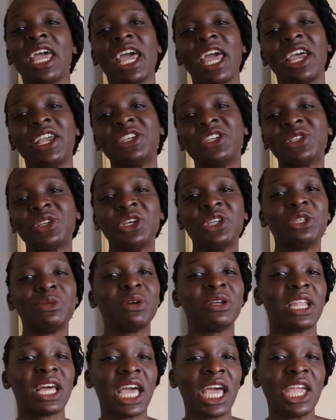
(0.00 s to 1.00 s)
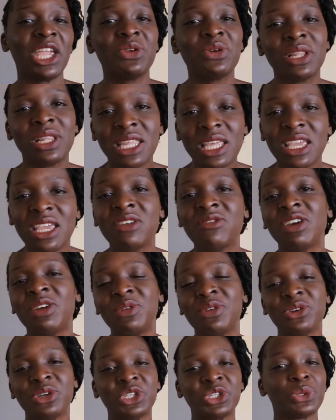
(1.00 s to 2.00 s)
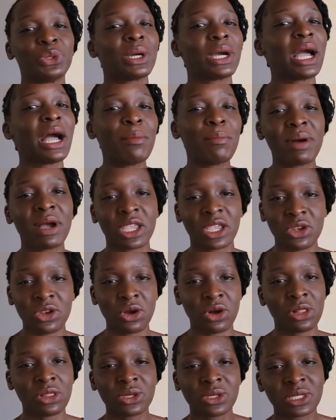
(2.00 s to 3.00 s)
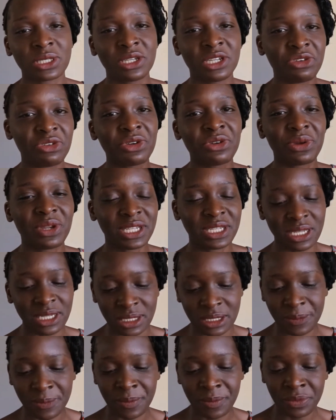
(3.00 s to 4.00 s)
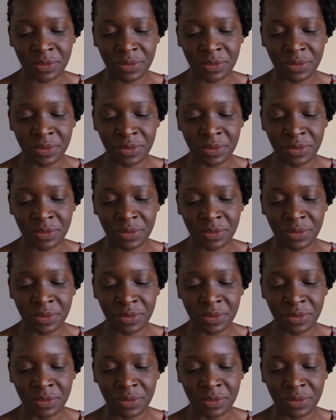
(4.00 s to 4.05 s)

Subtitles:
and she's going to an annual leave, and she'll come back, all those nitty-gritties.